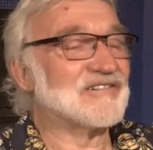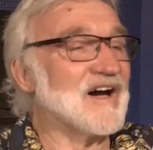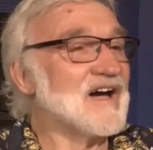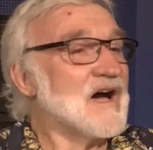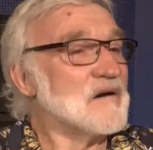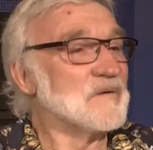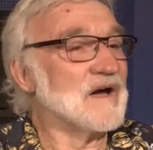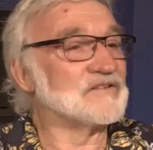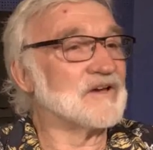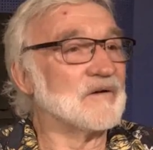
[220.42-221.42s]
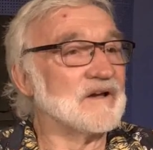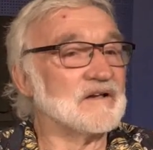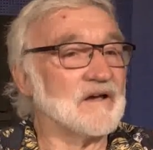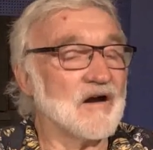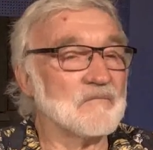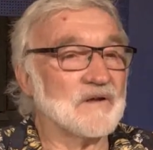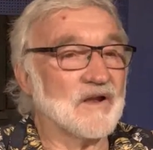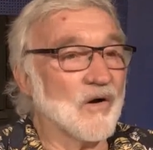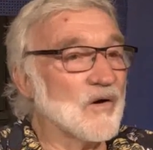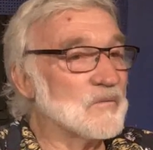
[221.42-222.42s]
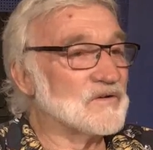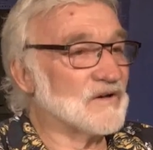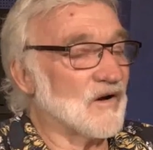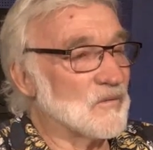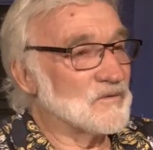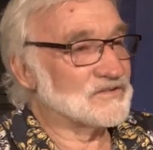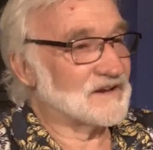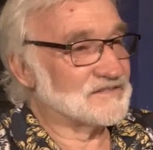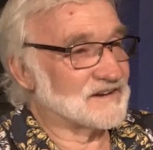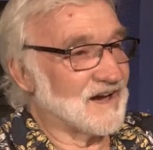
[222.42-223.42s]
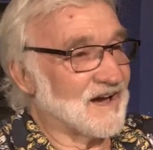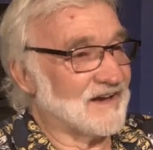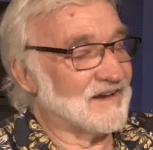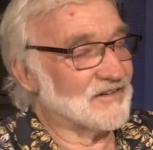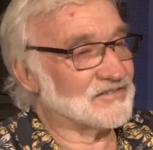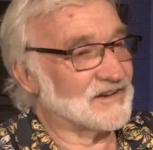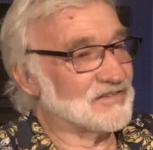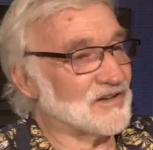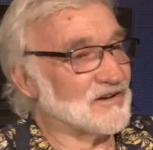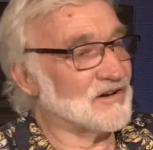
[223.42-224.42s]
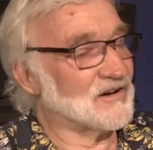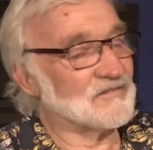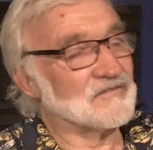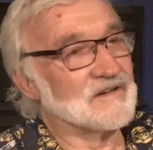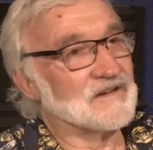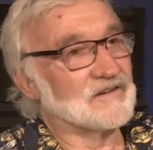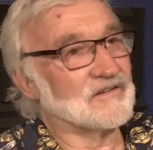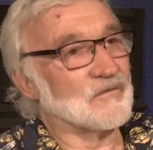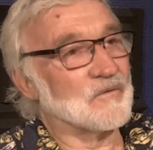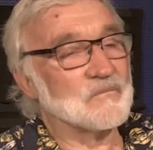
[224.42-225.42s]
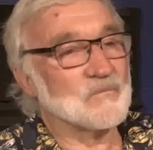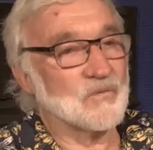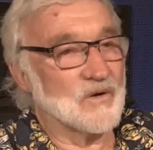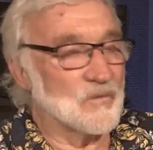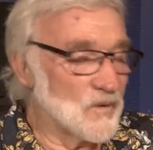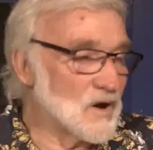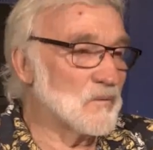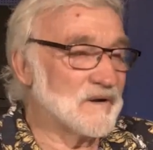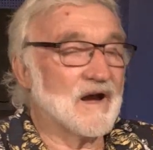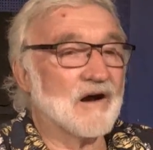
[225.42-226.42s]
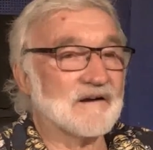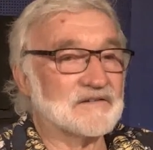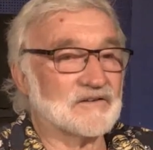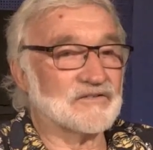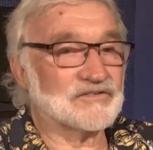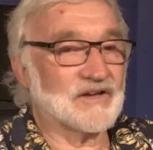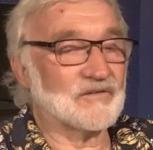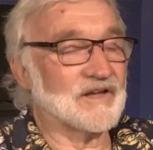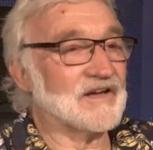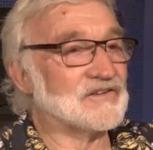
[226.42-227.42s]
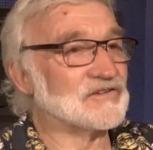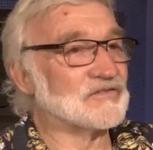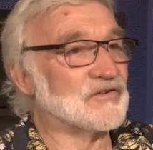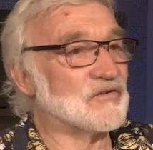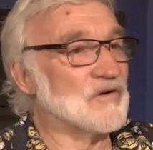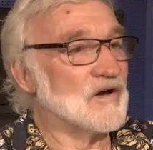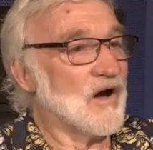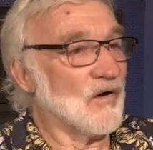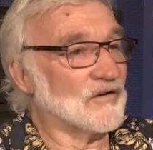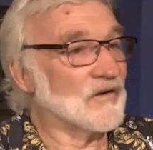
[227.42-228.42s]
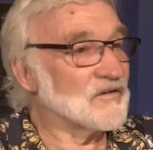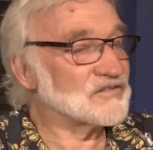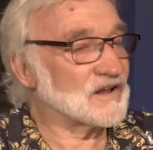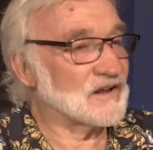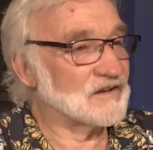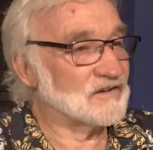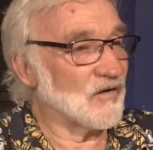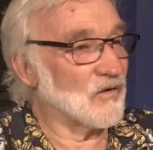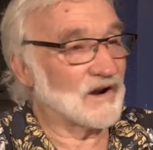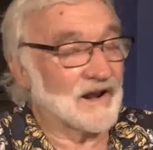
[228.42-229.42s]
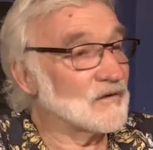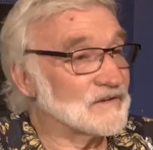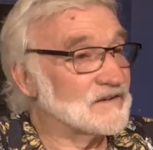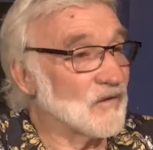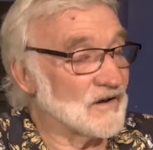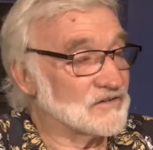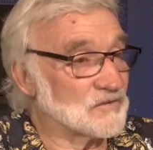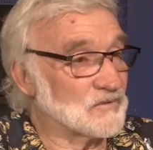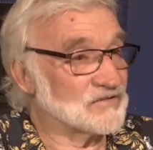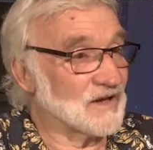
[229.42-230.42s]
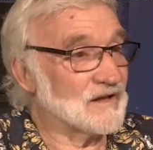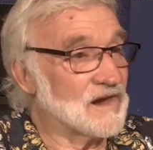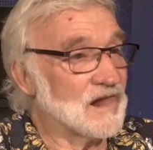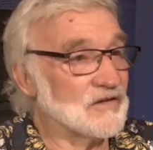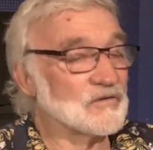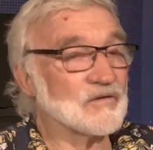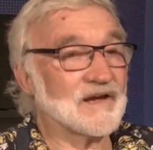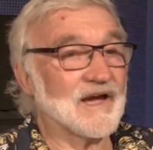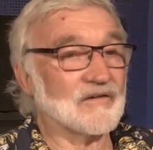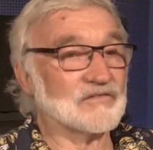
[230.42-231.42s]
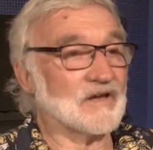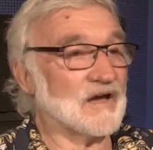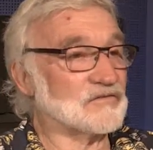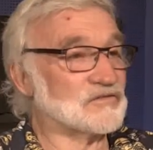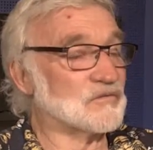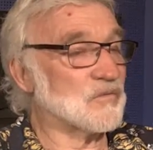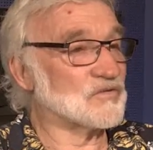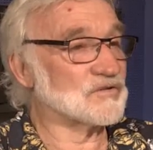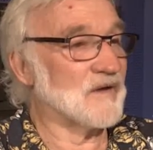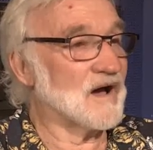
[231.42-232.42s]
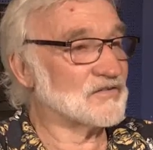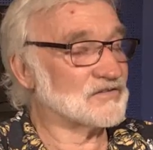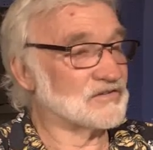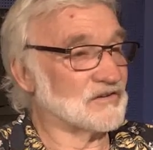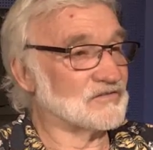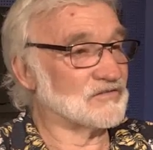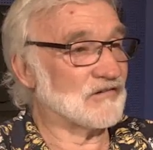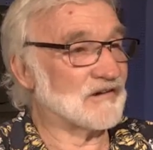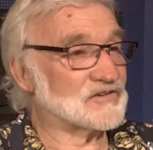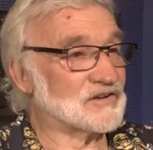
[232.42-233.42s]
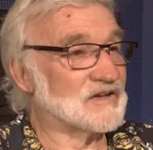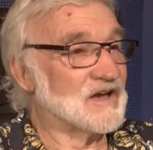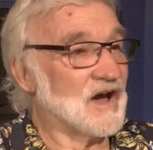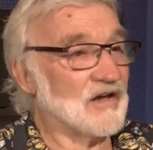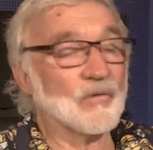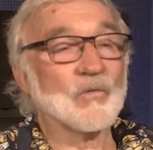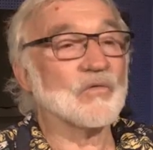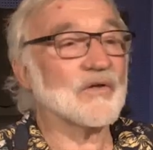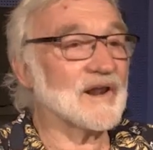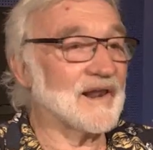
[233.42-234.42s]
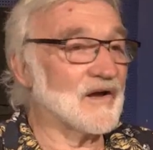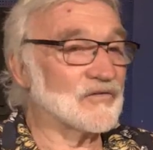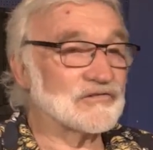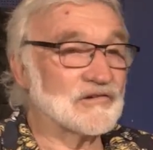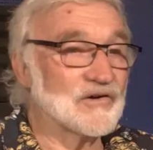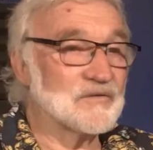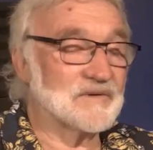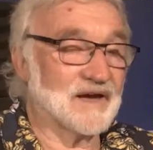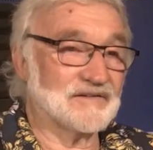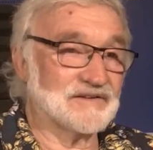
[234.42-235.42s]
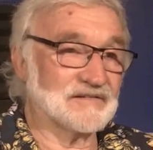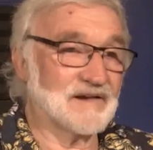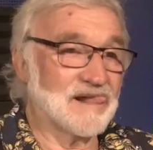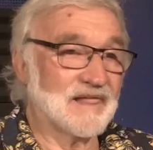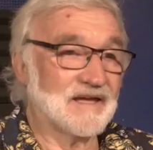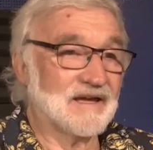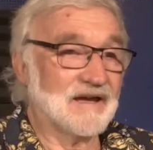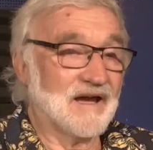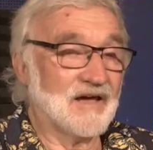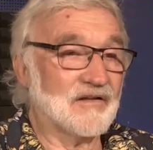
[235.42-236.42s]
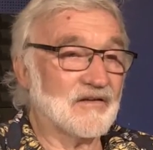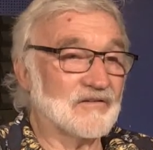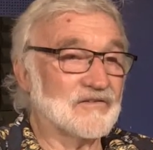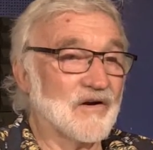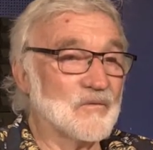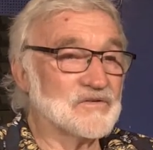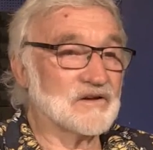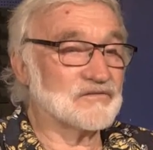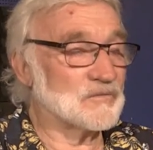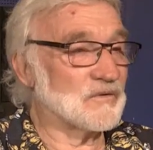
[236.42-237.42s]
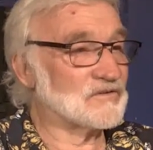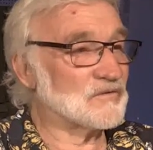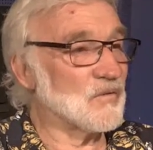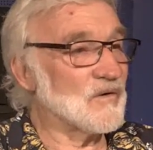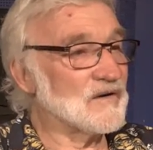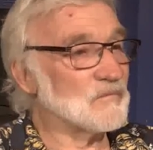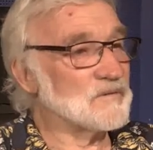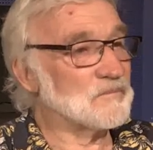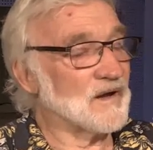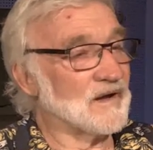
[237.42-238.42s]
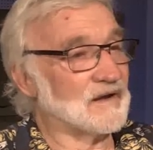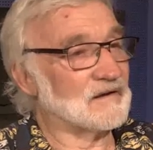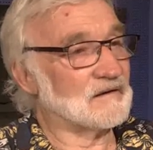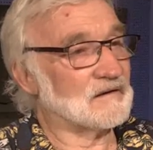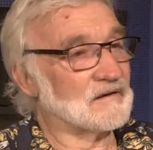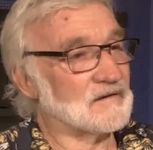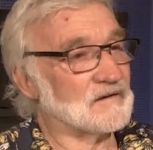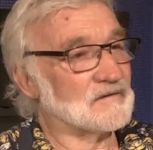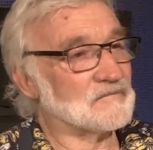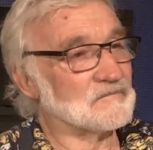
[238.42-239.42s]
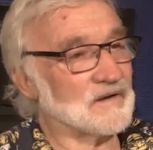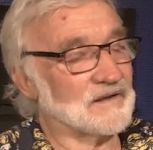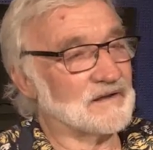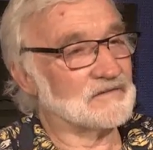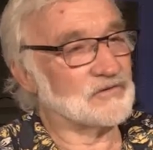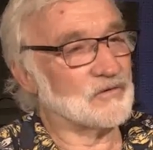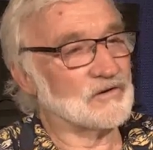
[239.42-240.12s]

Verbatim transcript: That's right. But so it, I mean, I always I always say to Kay, I say that uh, you know when where we are at, at Stonehenge, if you on a nice clear night or cloudy night, shall we say, you look out towards Masterton direction, mm. and hmm. all the clouds are illuminated. Mm. And I always have to wonder why are we paying money